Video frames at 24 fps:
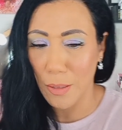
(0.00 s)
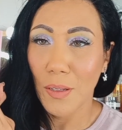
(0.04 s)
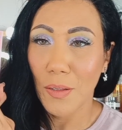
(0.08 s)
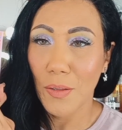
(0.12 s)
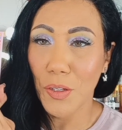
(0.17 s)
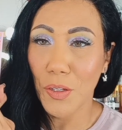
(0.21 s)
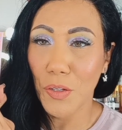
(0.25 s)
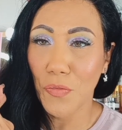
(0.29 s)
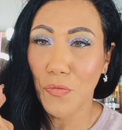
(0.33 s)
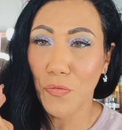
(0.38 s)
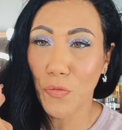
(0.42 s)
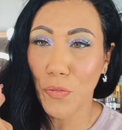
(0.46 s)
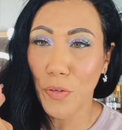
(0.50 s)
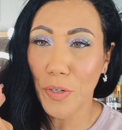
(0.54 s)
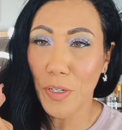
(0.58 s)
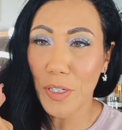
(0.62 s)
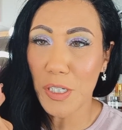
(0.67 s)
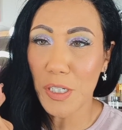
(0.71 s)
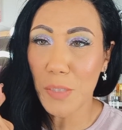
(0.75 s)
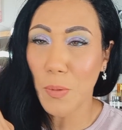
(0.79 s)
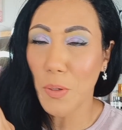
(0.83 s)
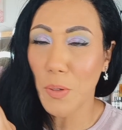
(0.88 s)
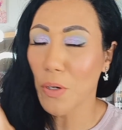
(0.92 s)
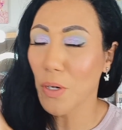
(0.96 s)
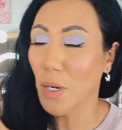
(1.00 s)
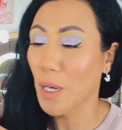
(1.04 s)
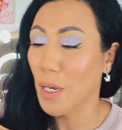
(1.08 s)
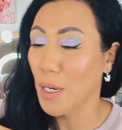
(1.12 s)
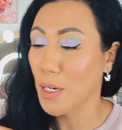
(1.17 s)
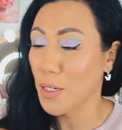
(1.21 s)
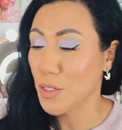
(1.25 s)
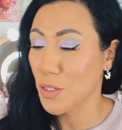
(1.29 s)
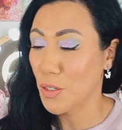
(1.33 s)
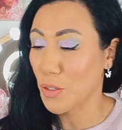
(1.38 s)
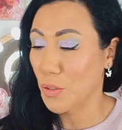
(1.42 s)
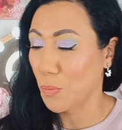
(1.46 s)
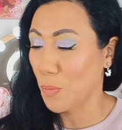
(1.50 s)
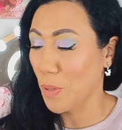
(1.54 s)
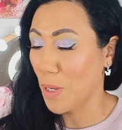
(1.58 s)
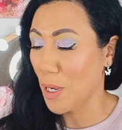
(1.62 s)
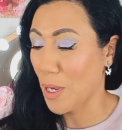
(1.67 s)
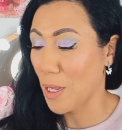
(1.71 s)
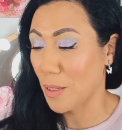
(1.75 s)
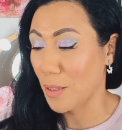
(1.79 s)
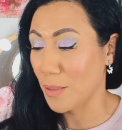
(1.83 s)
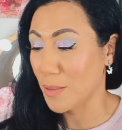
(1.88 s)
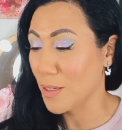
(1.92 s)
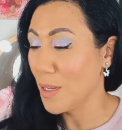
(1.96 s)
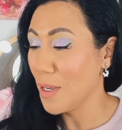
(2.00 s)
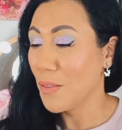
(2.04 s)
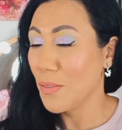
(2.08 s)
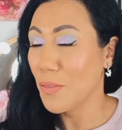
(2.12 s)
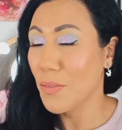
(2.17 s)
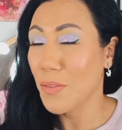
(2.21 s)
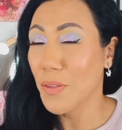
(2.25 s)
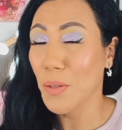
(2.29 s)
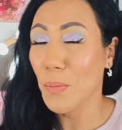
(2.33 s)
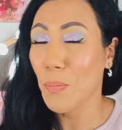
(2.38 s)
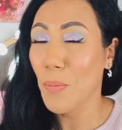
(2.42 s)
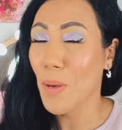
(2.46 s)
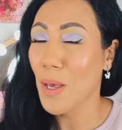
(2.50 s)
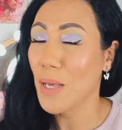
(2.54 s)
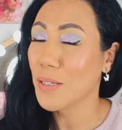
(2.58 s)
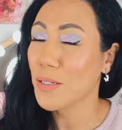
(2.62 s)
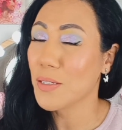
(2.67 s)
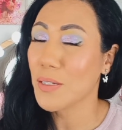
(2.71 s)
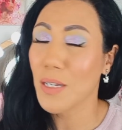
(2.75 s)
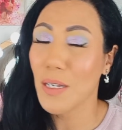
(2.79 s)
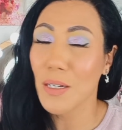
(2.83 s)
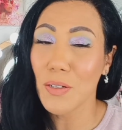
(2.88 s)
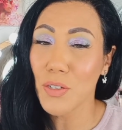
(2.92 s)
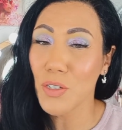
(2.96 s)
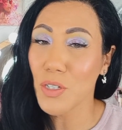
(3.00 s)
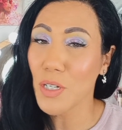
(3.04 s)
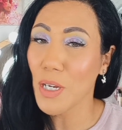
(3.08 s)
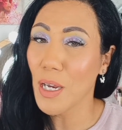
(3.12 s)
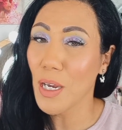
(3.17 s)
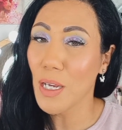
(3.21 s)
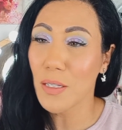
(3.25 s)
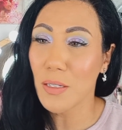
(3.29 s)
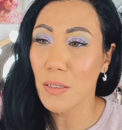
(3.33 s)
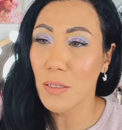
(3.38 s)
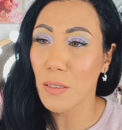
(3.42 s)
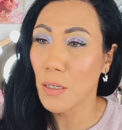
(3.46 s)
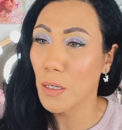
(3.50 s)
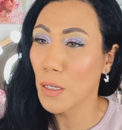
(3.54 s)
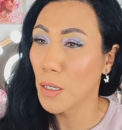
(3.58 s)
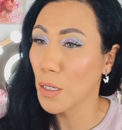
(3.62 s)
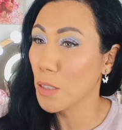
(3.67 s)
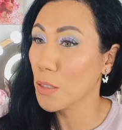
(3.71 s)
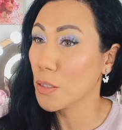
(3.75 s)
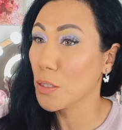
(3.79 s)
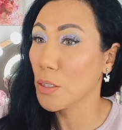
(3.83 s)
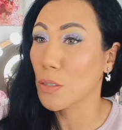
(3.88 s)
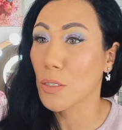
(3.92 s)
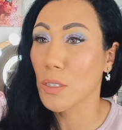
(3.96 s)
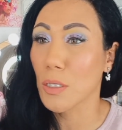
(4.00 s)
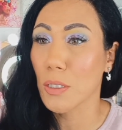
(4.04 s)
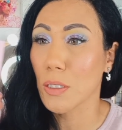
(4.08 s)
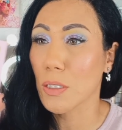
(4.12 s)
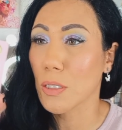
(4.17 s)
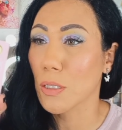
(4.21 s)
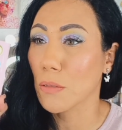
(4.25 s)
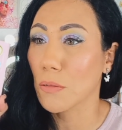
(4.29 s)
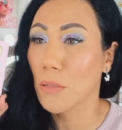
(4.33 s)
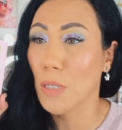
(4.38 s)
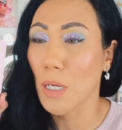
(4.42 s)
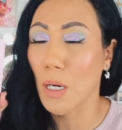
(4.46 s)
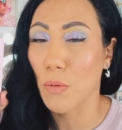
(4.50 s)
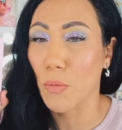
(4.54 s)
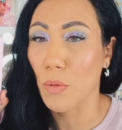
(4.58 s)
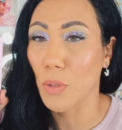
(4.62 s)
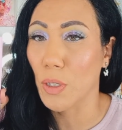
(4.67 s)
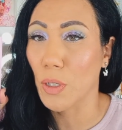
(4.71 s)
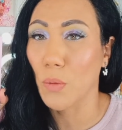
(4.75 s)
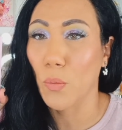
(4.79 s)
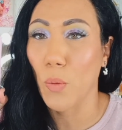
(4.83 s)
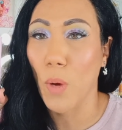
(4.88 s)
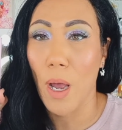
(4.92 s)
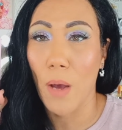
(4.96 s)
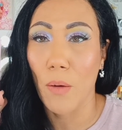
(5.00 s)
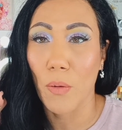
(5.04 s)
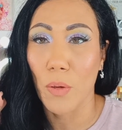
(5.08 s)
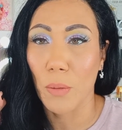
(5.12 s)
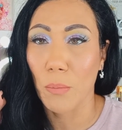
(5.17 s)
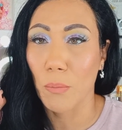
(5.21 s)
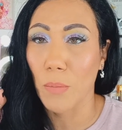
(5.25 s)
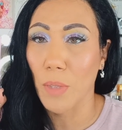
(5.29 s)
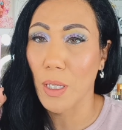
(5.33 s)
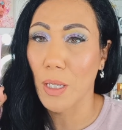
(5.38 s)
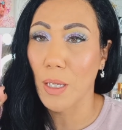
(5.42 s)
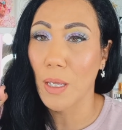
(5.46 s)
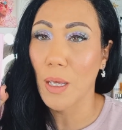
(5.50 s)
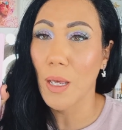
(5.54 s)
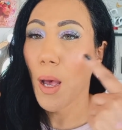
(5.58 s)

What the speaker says: The Free Spirit eyeshadow palette. The pastel shades in here, they're not really wowing me.